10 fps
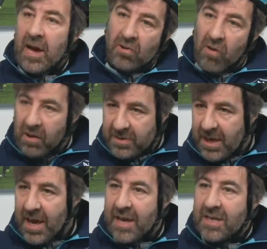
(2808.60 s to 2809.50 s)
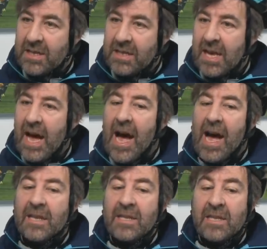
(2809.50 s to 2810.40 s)
uh, cross kicks.
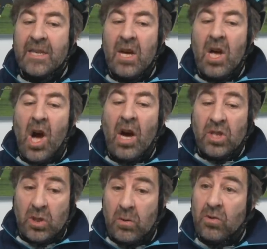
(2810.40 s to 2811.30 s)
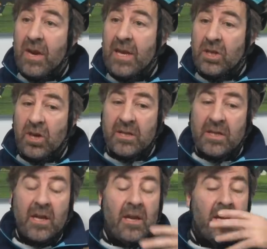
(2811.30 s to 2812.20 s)
And I just thought it was really interesting